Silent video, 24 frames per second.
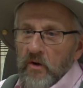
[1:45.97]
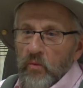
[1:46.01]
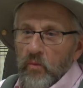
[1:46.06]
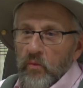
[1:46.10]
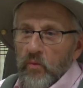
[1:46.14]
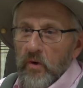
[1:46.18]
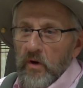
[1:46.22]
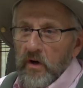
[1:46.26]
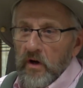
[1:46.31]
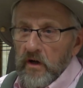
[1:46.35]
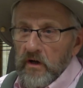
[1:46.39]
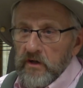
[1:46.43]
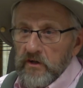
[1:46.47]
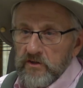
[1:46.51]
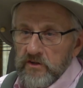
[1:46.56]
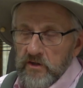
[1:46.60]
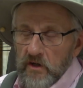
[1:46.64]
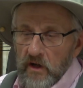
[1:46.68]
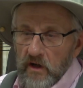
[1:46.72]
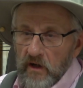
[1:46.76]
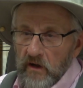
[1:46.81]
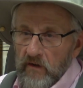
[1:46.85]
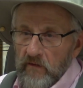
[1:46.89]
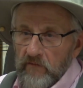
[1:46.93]
was
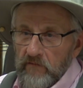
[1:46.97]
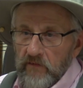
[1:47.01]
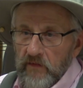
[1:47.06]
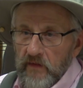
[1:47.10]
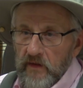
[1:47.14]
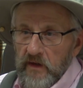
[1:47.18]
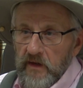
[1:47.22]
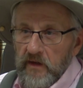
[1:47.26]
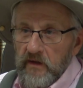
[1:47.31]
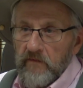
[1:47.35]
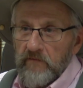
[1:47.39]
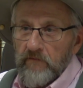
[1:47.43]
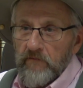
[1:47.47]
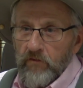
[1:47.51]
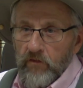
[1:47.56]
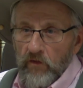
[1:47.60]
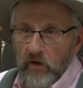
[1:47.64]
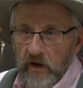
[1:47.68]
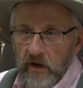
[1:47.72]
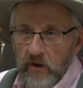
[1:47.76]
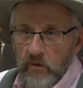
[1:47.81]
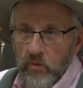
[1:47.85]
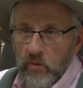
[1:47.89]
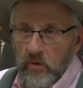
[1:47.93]
of the
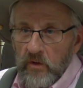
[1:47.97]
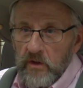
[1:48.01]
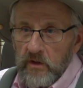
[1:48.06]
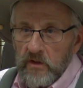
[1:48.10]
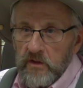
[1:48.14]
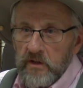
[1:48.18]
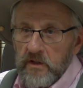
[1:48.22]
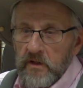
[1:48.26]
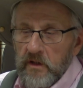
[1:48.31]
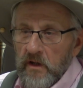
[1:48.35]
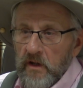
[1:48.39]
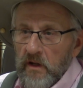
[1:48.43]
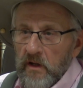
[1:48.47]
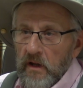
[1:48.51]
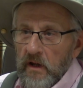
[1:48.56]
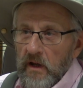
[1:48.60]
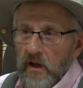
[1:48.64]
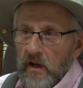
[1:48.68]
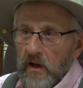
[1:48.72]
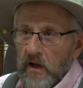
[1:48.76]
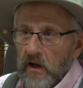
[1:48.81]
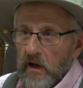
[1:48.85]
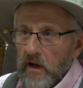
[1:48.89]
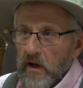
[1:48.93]
frequent
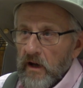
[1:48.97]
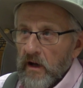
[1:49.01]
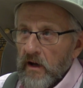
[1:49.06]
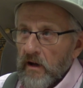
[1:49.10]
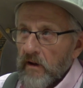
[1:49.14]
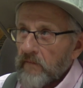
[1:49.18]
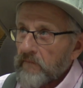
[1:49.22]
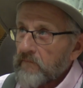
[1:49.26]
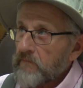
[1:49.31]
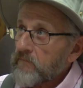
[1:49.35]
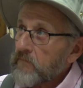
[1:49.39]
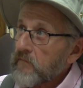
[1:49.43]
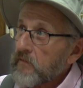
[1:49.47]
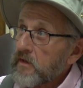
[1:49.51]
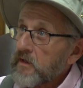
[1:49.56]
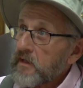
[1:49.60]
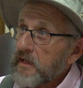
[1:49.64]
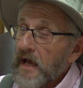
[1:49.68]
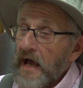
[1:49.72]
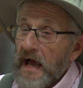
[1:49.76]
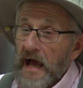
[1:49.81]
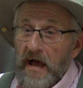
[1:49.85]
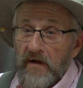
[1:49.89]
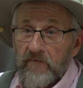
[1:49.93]

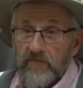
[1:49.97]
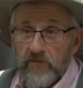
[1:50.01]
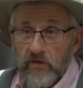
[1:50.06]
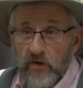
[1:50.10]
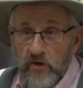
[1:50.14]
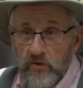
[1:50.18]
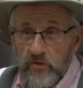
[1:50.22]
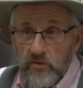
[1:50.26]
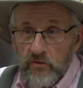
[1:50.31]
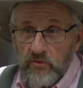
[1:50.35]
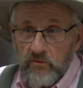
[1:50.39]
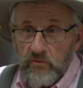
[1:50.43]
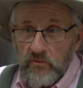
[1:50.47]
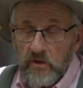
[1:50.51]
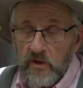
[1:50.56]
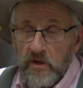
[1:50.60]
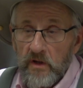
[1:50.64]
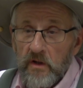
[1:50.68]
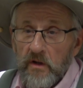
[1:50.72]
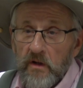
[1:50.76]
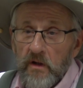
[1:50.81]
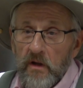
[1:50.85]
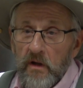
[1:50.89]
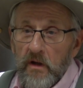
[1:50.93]

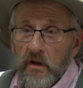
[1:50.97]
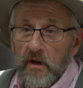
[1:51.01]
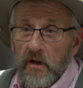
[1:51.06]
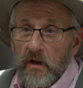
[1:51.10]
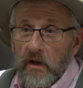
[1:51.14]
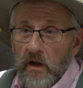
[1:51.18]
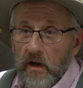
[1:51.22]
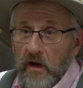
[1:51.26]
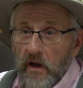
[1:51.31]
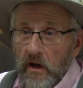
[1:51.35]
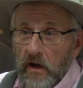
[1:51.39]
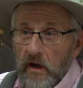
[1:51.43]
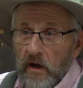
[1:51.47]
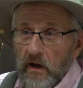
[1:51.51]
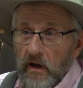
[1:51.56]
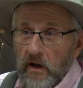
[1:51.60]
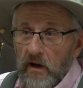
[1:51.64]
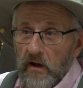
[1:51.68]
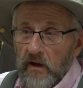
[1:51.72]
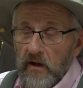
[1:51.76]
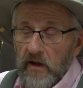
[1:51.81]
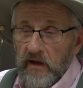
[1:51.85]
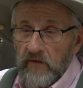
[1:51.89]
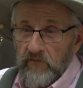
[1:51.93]
typhoon
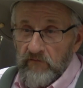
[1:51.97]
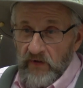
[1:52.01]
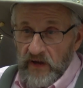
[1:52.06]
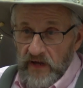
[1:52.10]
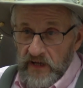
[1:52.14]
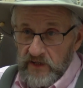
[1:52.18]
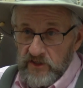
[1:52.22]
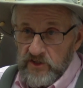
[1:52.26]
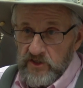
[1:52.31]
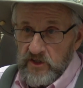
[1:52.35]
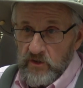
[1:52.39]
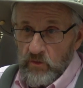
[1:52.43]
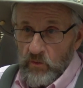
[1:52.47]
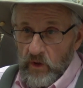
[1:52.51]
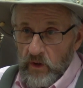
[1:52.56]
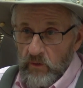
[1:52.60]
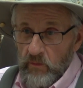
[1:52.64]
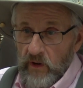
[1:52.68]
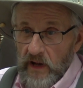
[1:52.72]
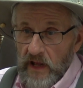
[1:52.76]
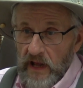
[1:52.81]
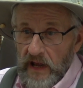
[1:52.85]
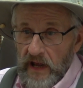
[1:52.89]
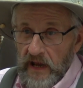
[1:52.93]
events that we
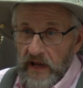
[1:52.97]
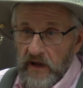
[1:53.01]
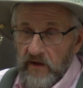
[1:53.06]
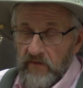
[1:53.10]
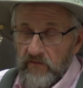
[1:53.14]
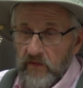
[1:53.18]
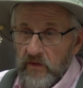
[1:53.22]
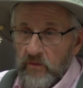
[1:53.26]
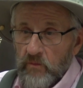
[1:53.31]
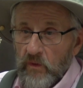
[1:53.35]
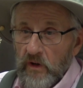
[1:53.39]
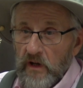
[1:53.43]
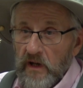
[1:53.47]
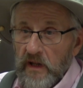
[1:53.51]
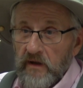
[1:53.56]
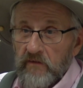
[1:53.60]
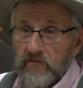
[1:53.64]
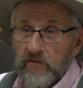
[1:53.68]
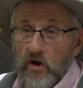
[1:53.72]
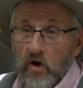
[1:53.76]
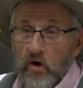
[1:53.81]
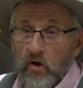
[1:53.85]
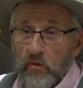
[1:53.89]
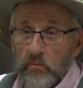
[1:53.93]
would have. And we
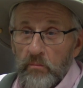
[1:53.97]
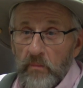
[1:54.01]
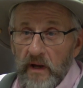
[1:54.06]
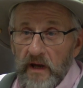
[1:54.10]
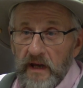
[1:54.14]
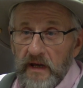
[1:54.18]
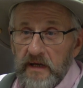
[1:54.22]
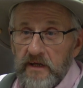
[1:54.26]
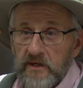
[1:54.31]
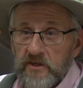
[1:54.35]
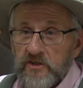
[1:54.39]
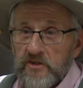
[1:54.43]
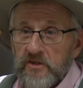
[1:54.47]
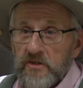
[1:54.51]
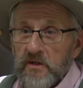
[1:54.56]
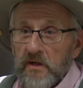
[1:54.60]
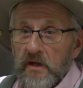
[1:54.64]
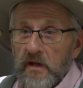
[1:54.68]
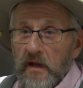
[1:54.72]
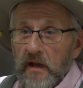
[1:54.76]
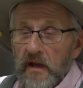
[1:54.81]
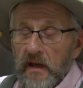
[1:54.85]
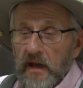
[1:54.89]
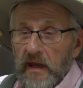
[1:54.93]
lived on base,
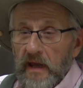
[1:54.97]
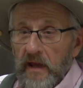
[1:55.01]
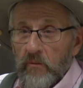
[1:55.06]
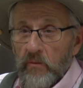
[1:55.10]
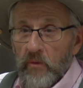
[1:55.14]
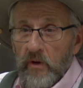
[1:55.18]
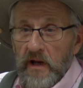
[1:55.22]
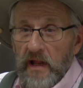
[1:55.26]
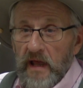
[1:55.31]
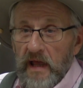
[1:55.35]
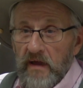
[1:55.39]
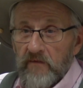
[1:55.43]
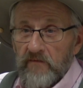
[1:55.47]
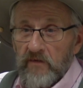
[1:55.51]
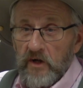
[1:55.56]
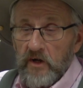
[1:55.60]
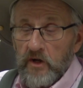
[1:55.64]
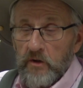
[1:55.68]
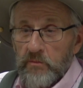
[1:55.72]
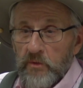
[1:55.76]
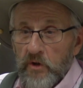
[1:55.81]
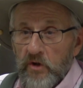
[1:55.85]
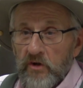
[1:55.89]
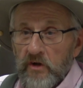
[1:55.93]
and we'd have a
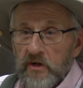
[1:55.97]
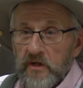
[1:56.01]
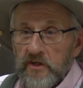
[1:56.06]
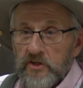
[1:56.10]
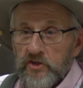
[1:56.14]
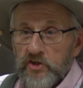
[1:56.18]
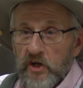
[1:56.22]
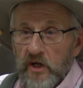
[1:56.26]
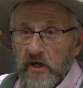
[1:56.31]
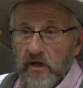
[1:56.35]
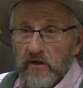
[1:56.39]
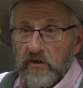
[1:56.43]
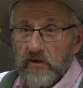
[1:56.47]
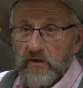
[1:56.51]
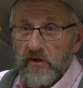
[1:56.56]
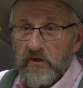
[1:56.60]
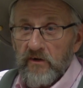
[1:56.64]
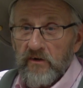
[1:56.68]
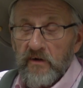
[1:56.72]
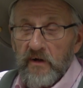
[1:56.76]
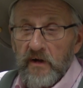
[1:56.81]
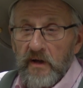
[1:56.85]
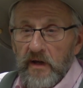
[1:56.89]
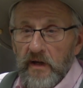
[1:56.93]
community
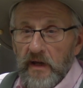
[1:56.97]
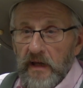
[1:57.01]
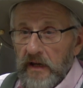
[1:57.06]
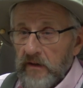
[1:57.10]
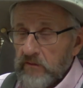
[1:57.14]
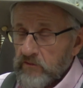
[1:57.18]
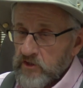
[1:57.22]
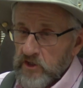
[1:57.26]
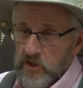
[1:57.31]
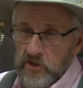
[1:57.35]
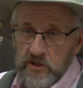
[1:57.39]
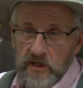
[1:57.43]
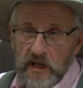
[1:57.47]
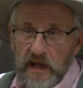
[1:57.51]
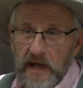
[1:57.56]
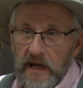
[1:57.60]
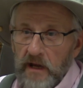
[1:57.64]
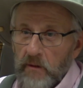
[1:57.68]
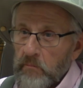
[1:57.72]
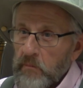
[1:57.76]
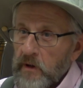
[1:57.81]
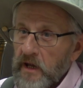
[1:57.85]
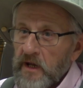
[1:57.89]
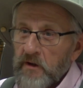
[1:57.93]
shelter. And it was just
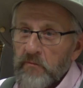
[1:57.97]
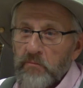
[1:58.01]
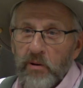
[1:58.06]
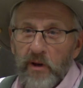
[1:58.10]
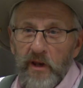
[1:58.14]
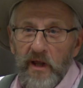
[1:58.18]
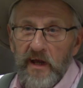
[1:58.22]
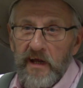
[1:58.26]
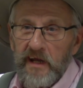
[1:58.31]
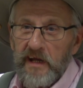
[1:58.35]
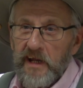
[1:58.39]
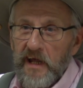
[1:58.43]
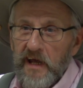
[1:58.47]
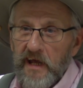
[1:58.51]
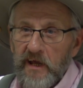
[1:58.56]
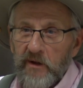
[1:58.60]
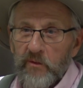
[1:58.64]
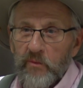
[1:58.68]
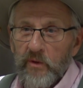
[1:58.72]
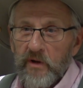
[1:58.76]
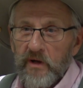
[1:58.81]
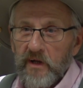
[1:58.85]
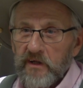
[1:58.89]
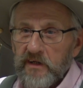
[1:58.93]
like a big play day
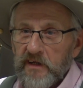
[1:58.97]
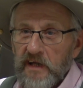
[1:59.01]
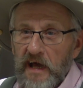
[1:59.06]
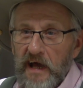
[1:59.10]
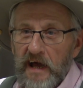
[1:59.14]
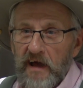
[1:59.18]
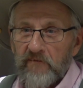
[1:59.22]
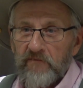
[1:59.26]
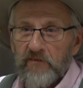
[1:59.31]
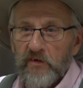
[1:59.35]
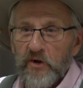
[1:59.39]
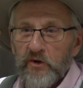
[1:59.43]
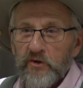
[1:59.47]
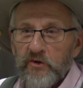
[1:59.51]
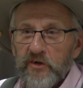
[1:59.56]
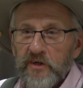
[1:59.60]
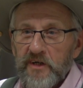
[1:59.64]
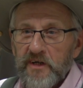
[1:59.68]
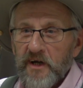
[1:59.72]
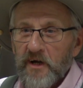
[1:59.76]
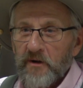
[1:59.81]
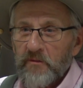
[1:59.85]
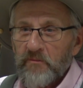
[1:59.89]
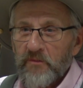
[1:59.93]
when a typhoon
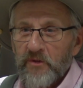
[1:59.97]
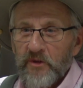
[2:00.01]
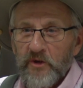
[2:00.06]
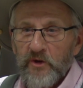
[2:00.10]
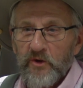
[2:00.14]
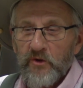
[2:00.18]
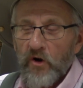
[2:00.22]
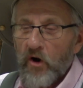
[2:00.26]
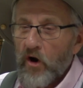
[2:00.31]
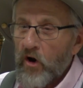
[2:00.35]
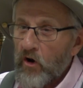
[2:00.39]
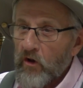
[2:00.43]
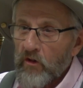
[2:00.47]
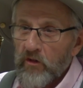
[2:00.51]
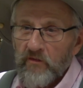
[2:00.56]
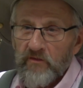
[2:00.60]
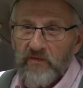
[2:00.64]
had come through. All the